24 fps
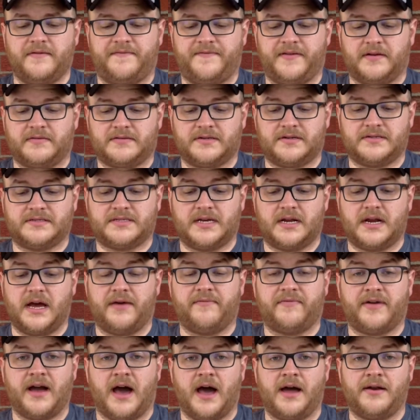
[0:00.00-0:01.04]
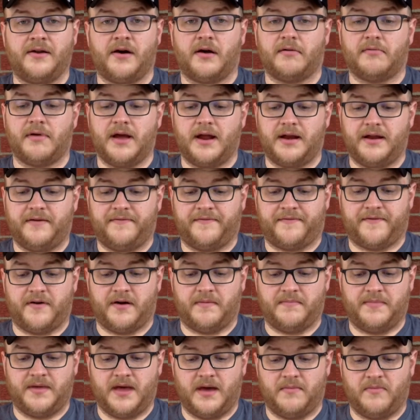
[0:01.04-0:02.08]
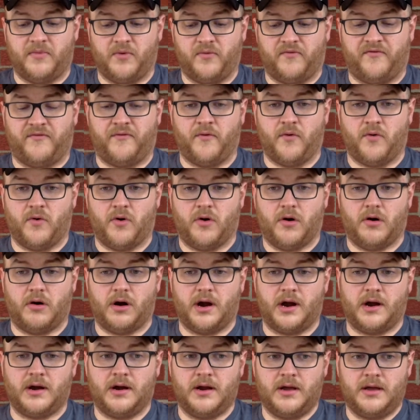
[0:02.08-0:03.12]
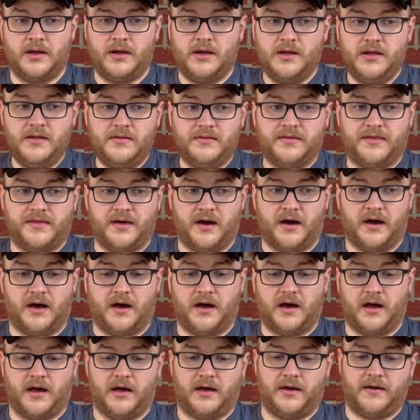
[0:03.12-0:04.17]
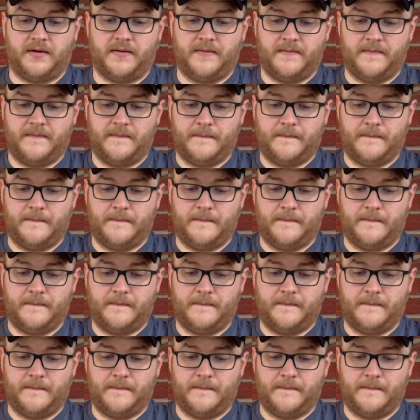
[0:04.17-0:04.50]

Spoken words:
filters that I've gotten already from them for the